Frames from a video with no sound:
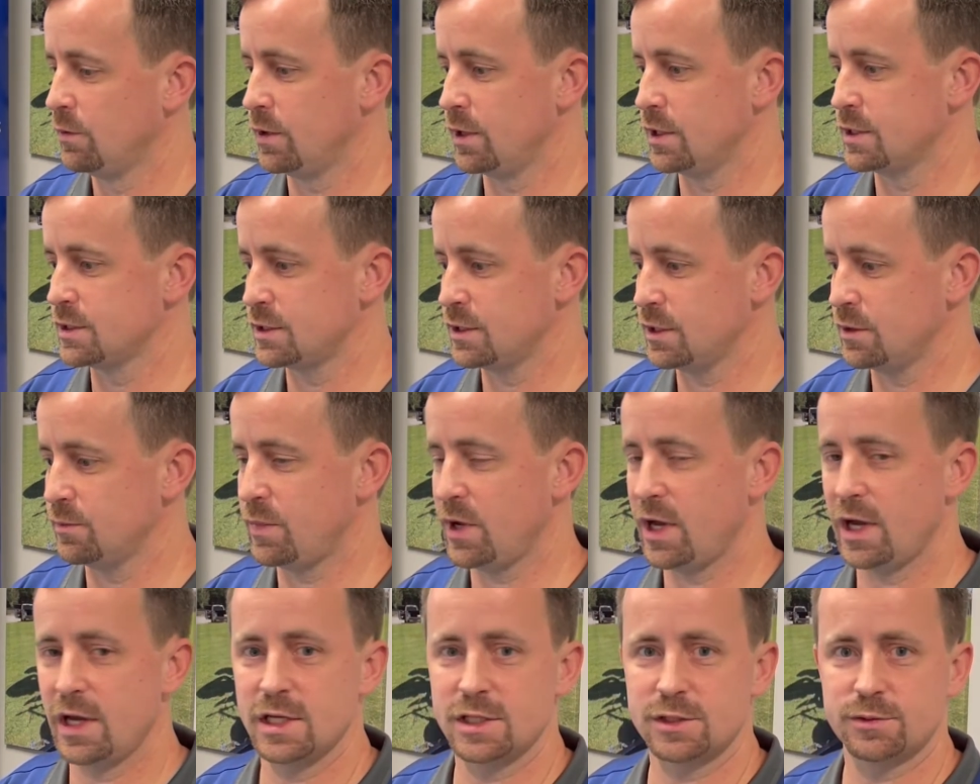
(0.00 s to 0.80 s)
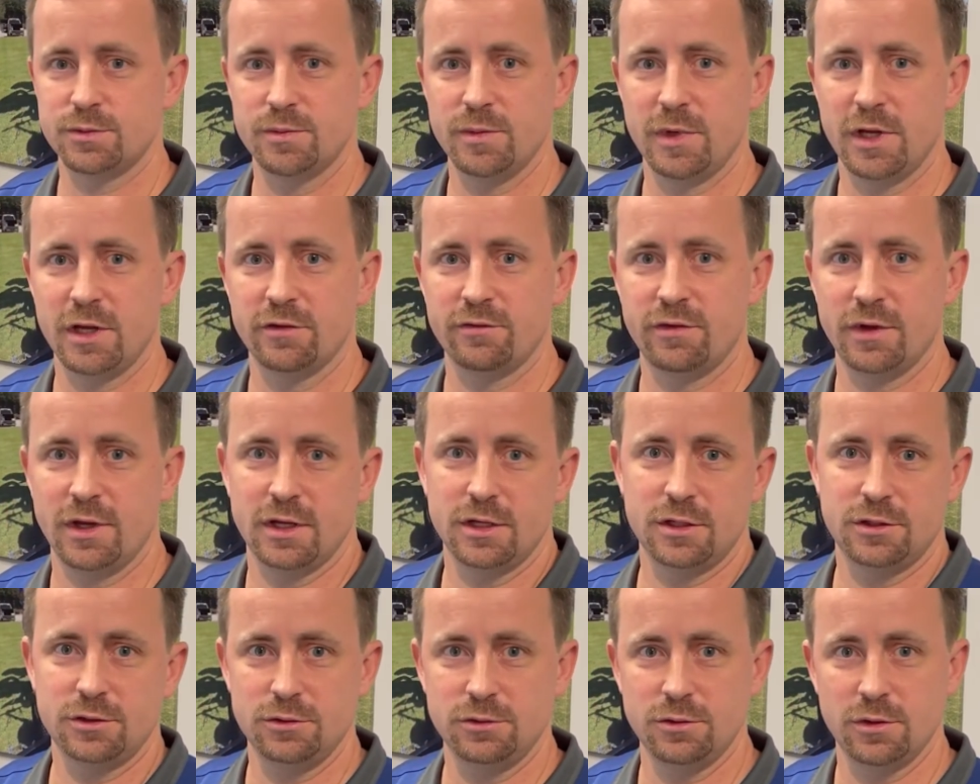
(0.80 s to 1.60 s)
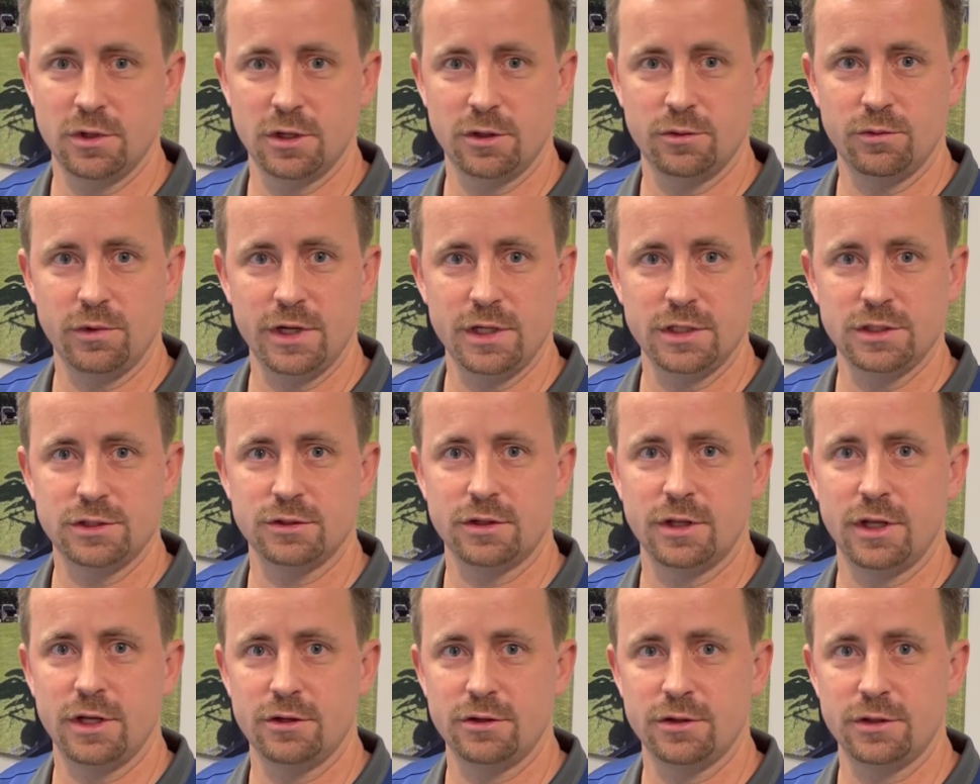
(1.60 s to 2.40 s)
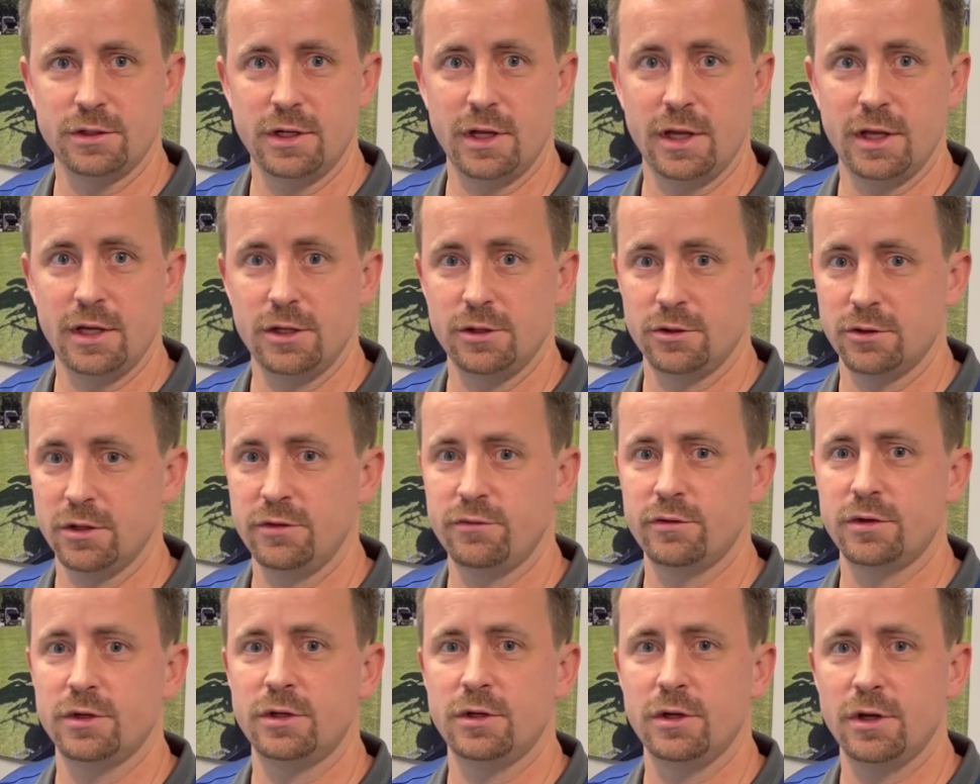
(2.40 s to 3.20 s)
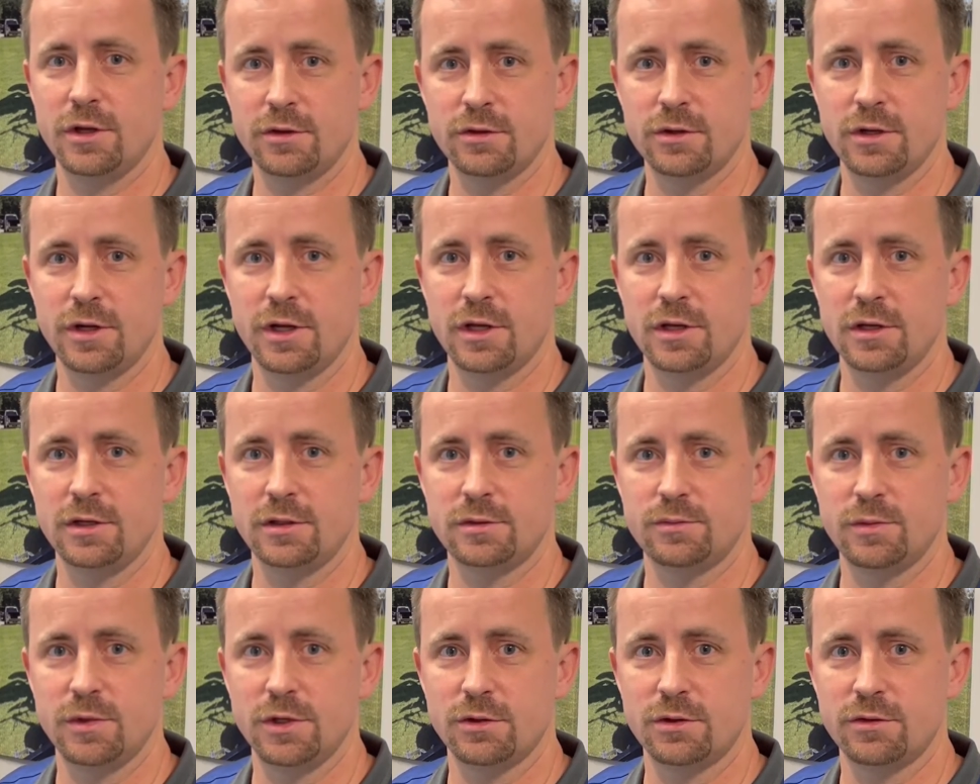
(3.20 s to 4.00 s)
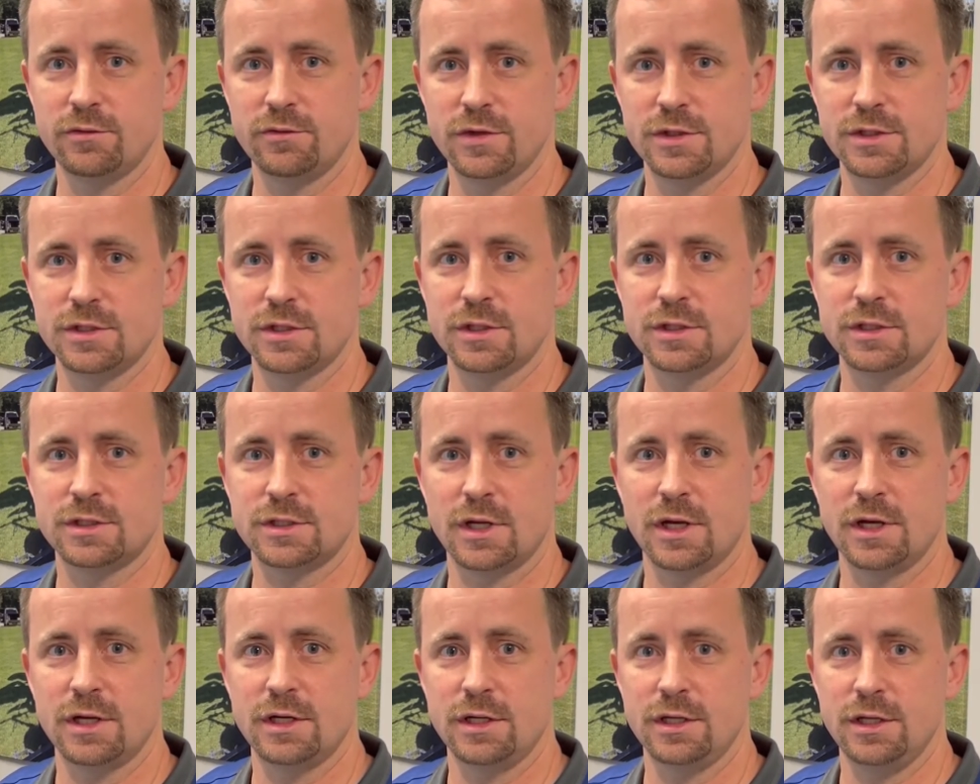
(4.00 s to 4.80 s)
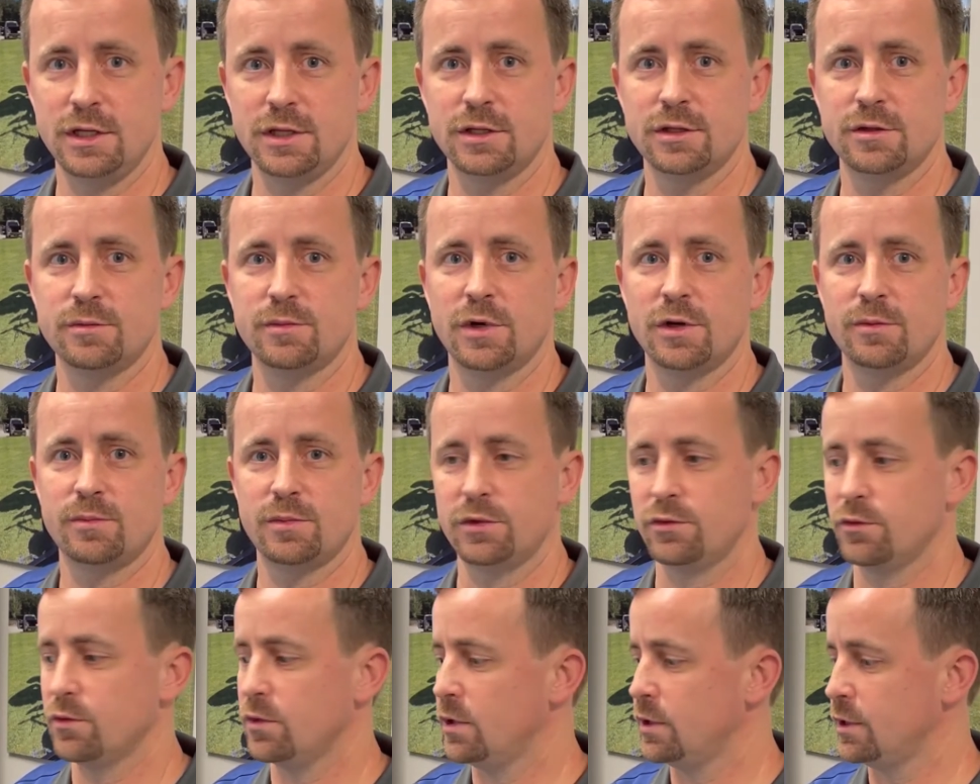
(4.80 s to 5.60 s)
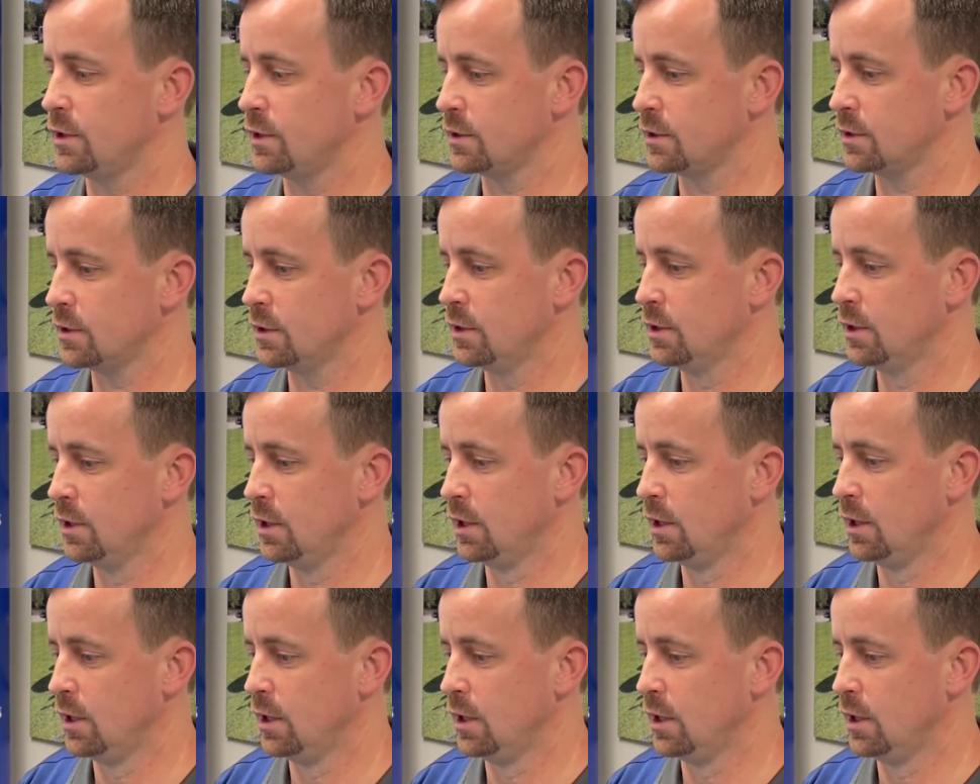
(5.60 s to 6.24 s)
Whereas in the past we may have had to wait till later the day or even another day to be able to visit the site to get them up and running.